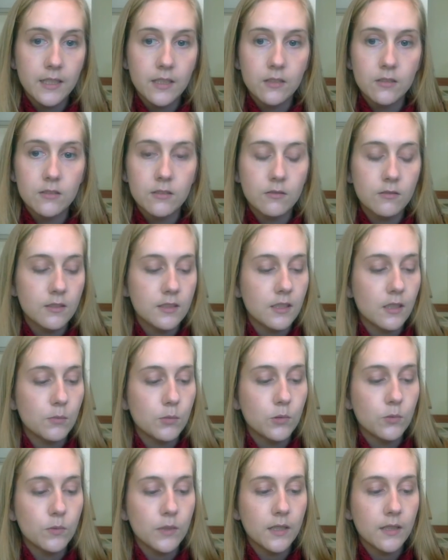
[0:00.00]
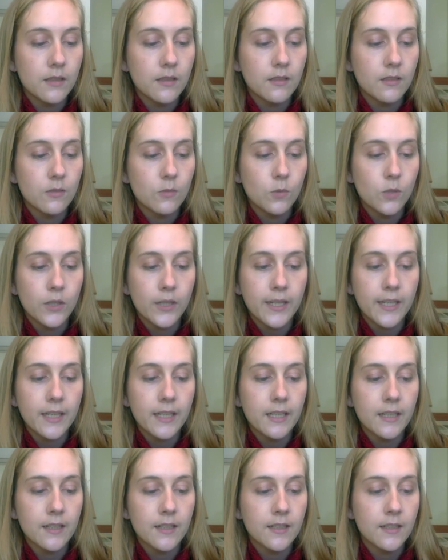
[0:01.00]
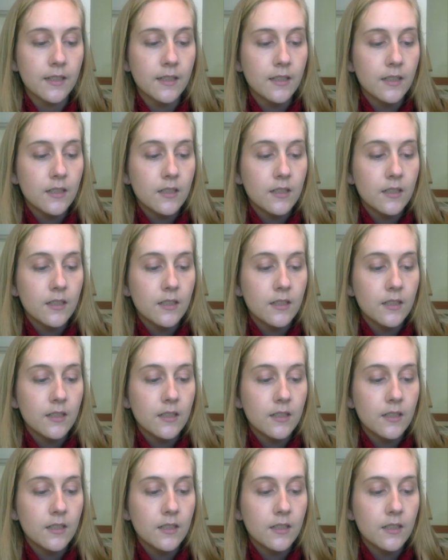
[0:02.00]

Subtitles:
held double with the working yarn.